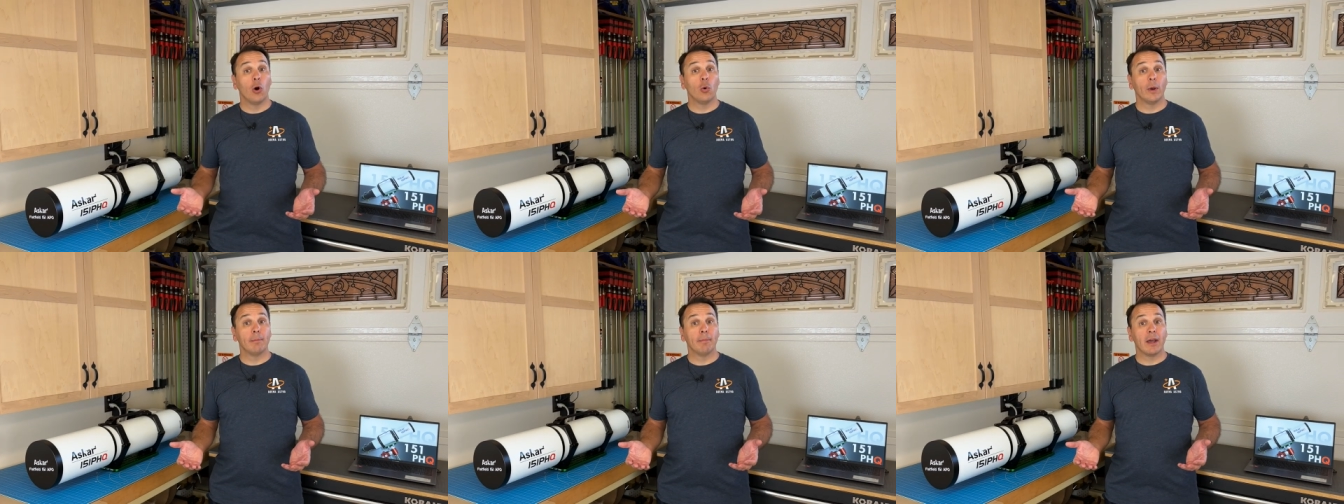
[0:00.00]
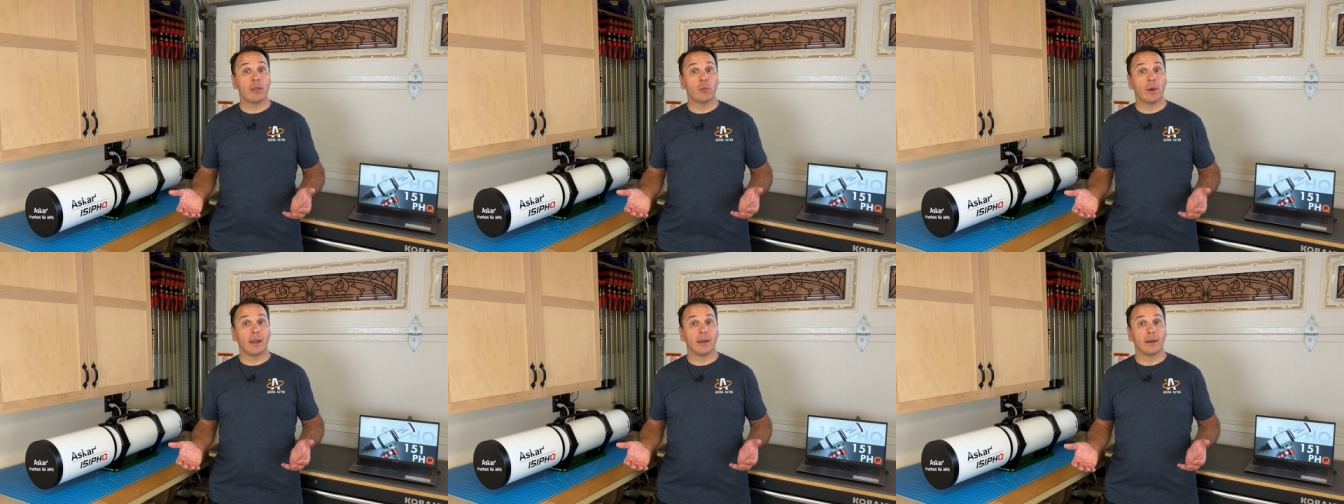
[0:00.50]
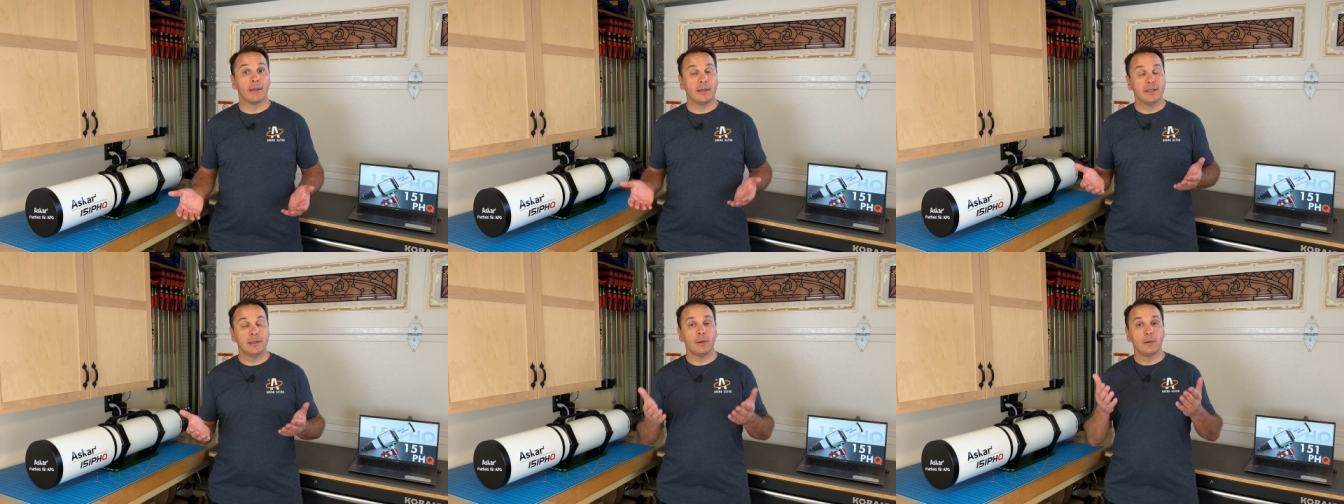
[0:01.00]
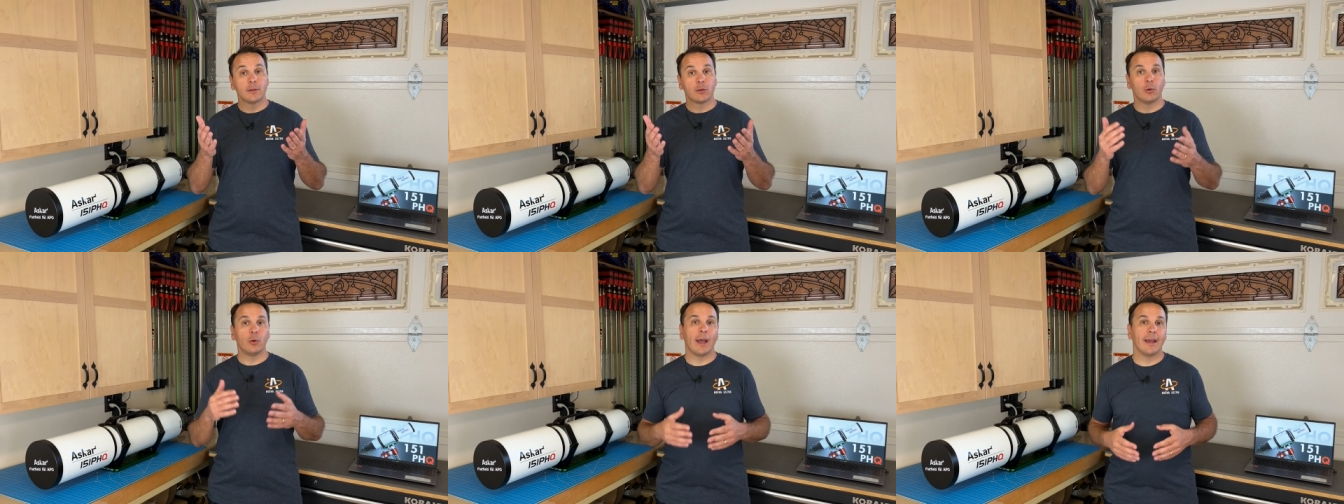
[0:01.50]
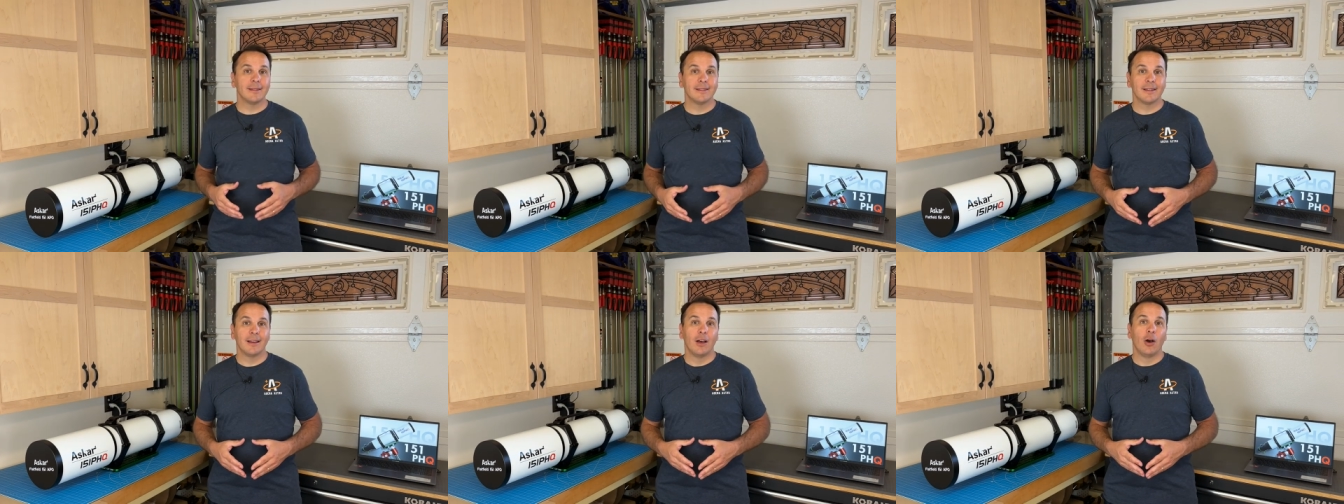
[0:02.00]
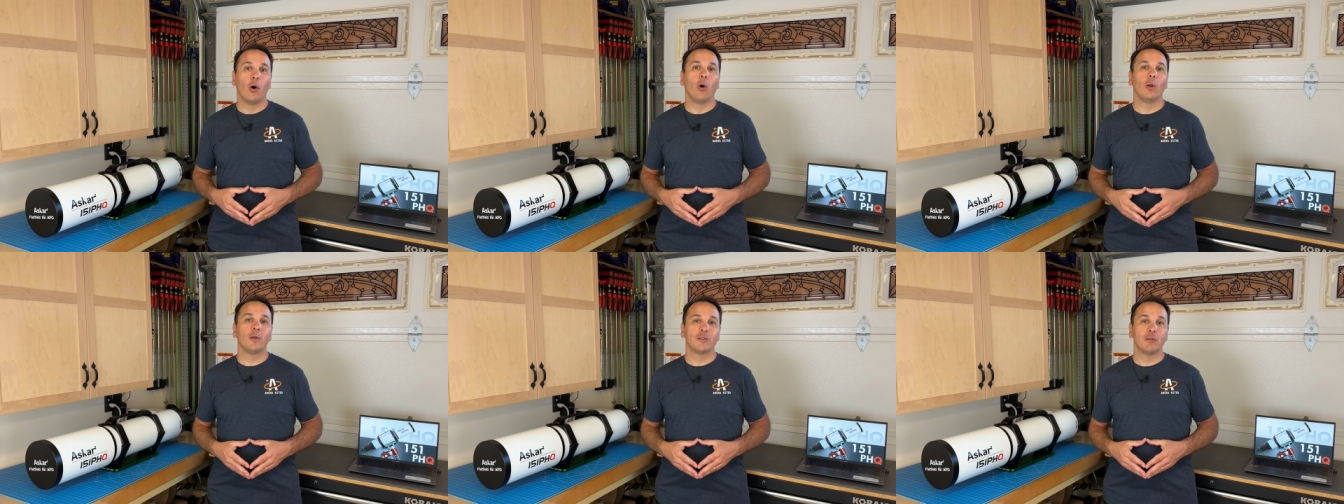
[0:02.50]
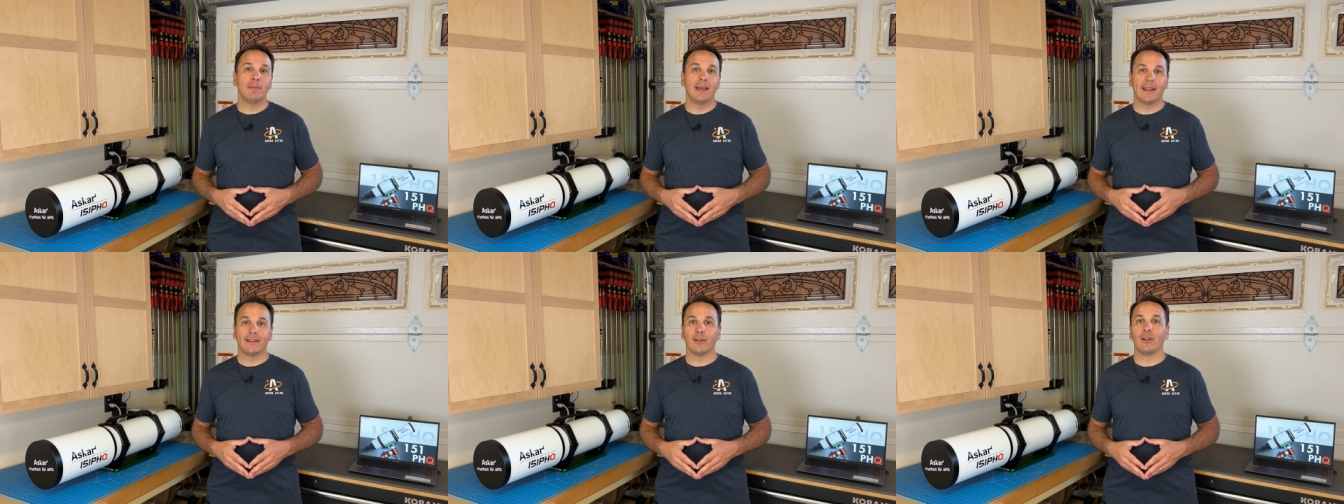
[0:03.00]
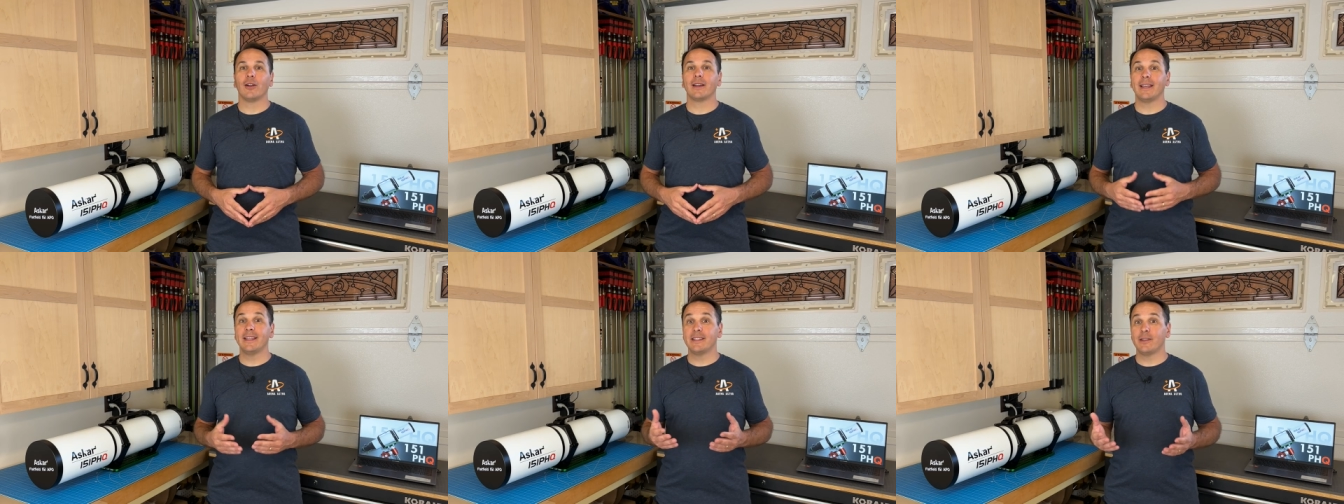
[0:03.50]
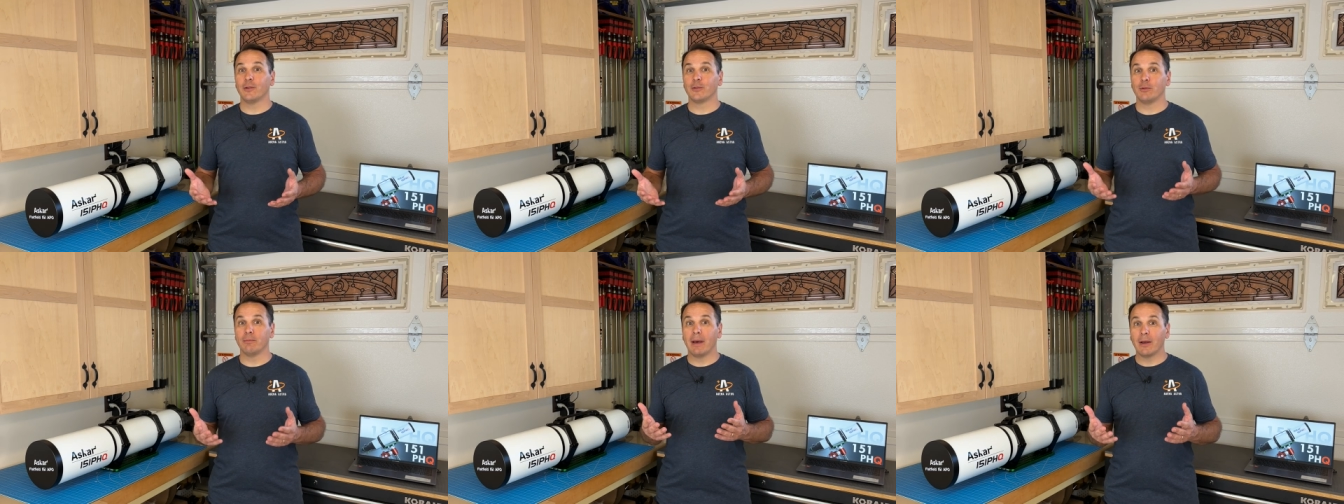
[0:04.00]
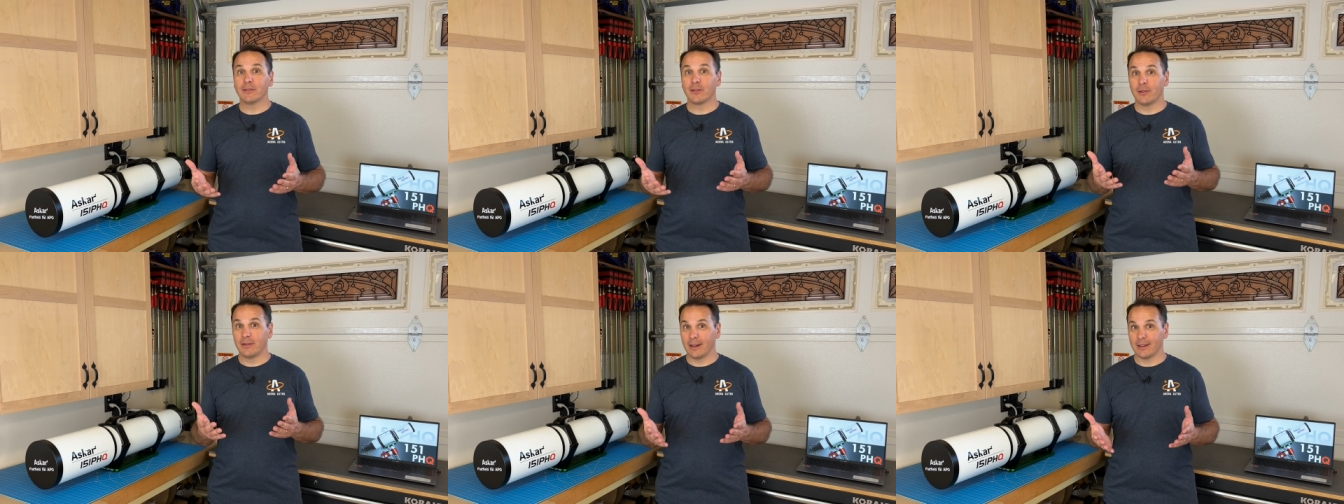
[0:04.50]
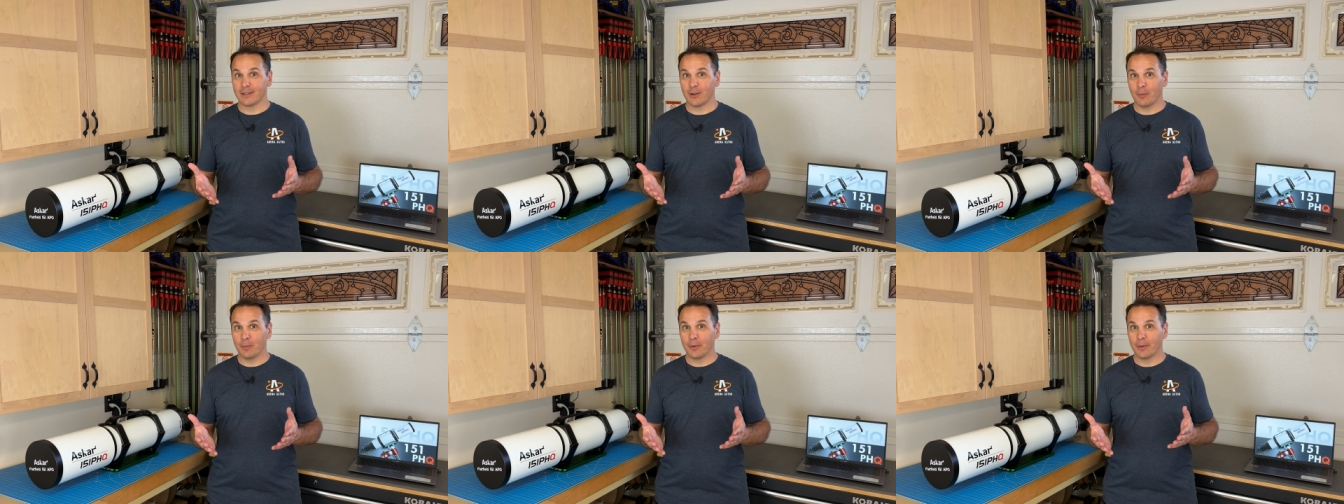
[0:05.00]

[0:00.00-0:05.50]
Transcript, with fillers: Oh, and by the way, these little screw heads also make it a lot easier to mount the telescope